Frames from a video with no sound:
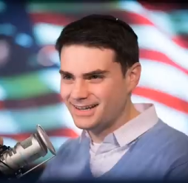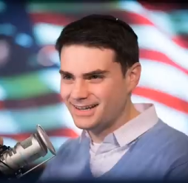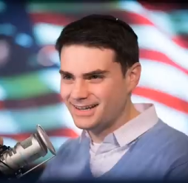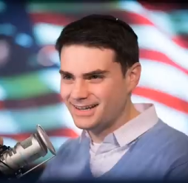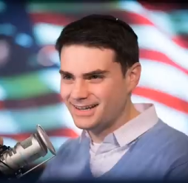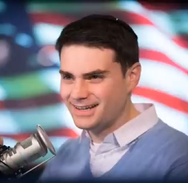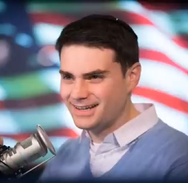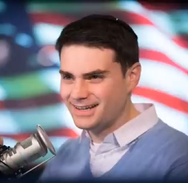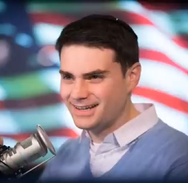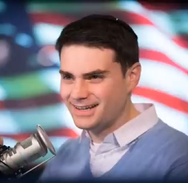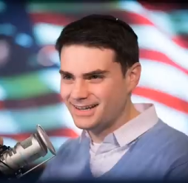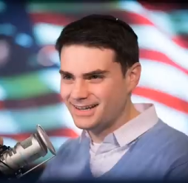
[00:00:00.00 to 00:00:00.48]

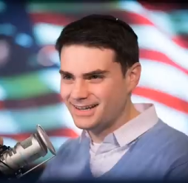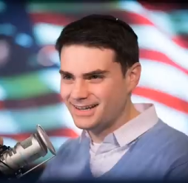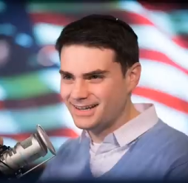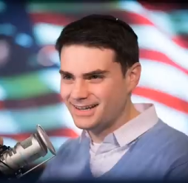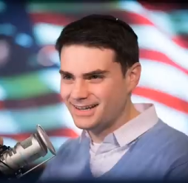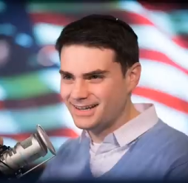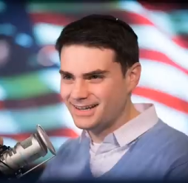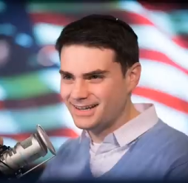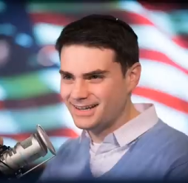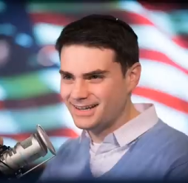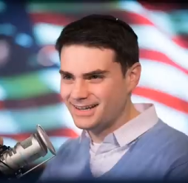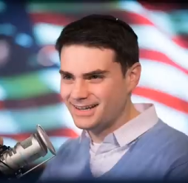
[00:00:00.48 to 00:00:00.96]

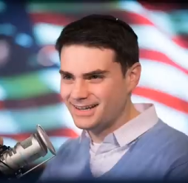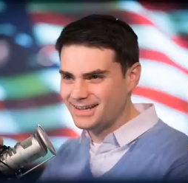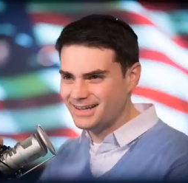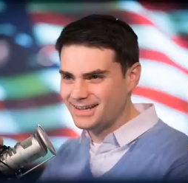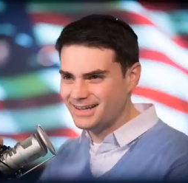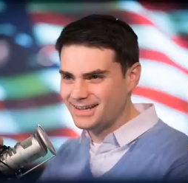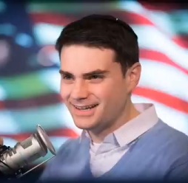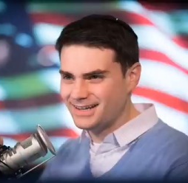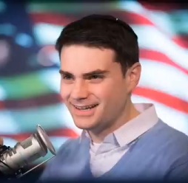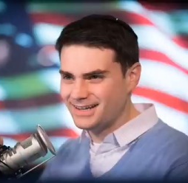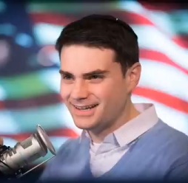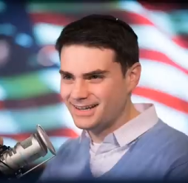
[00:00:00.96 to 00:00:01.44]

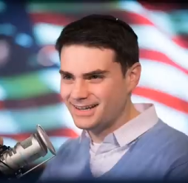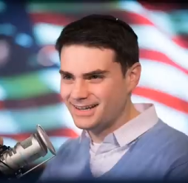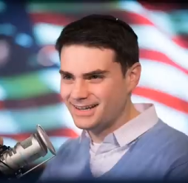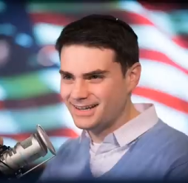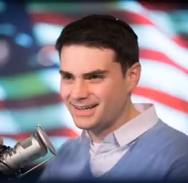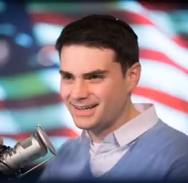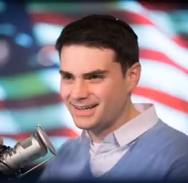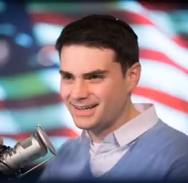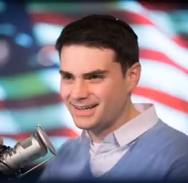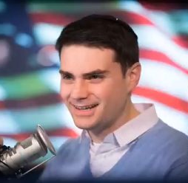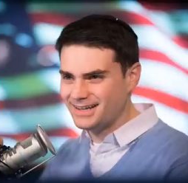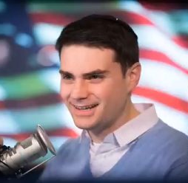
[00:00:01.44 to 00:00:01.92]

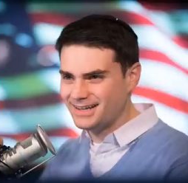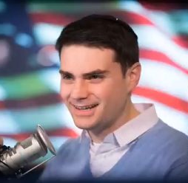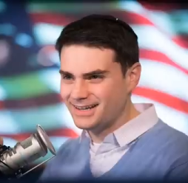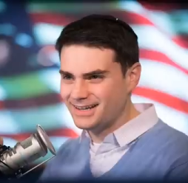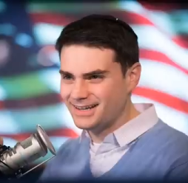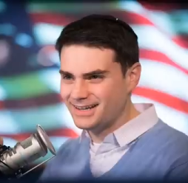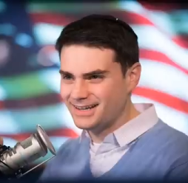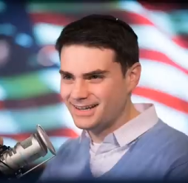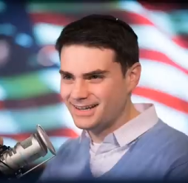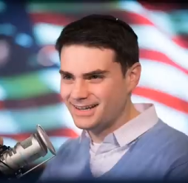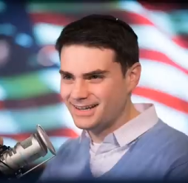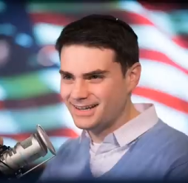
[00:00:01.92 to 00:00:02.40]

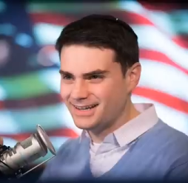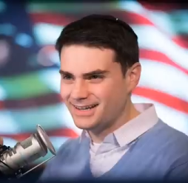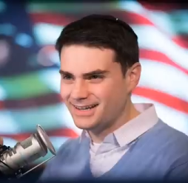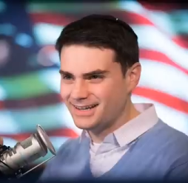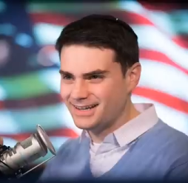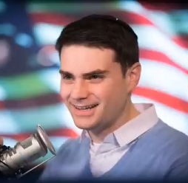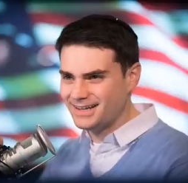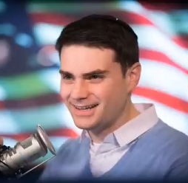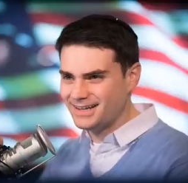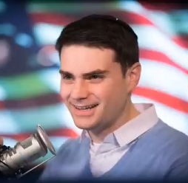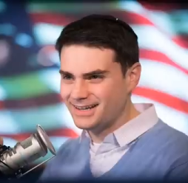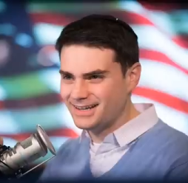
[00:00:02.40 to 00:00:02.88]

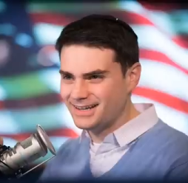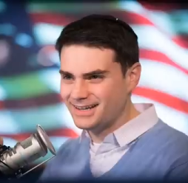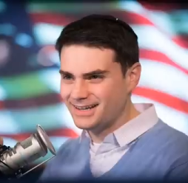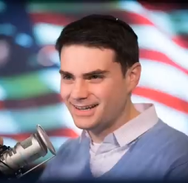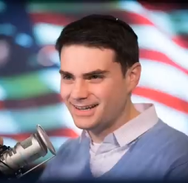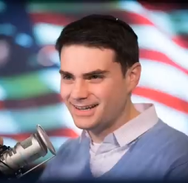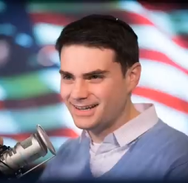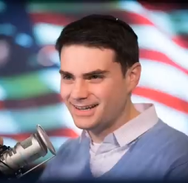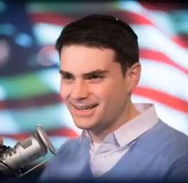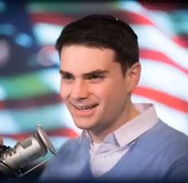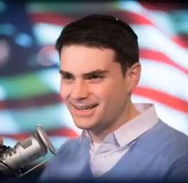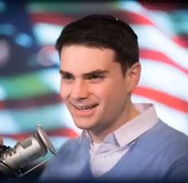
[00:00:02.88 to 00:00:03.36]

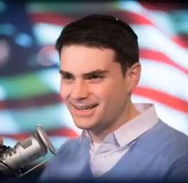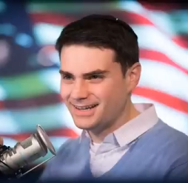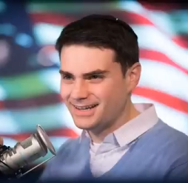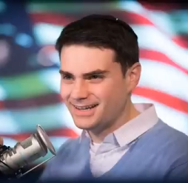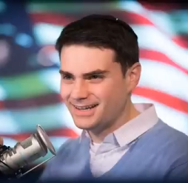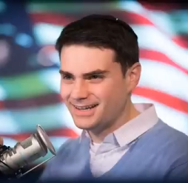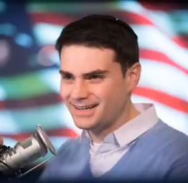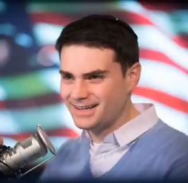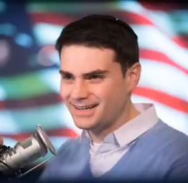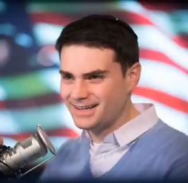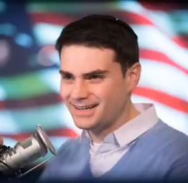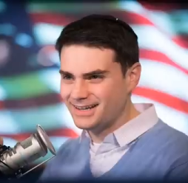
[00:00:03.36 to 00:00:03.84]

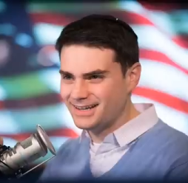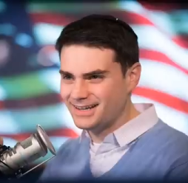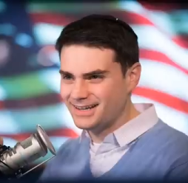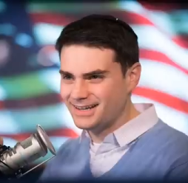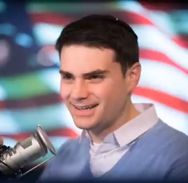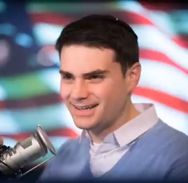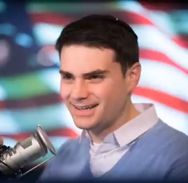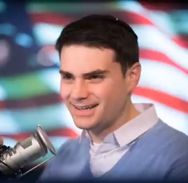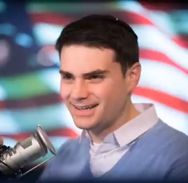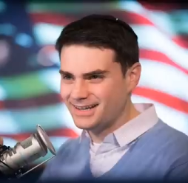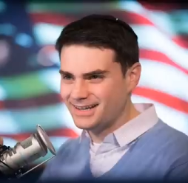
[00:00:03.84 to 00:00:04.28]
[no speech]